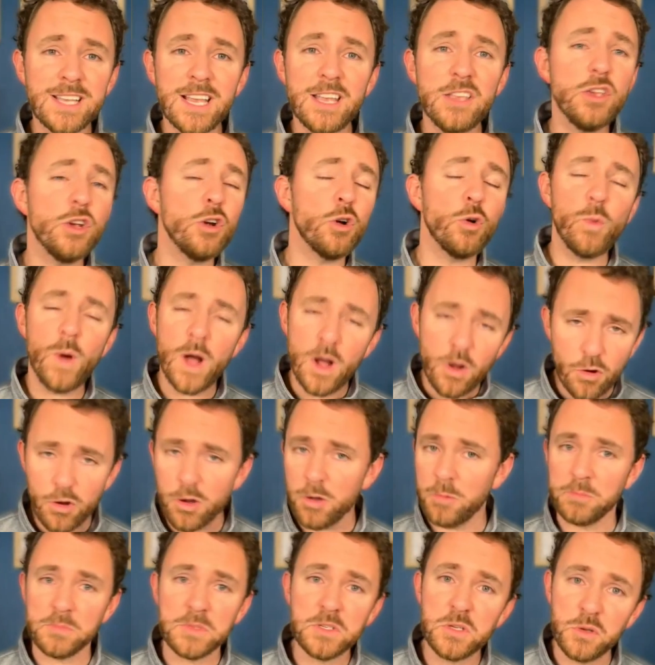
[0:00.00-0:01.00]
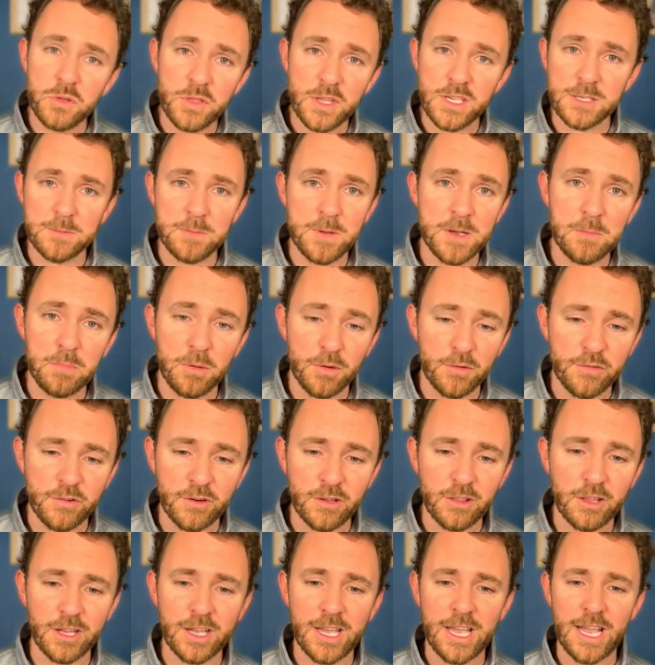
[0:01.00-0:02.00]
you're welcome to these people for
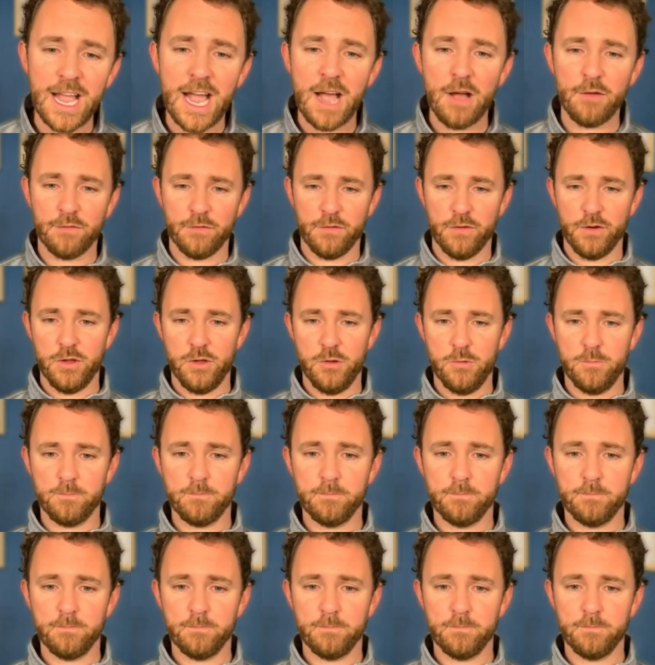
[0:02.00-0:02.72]
looking out for you.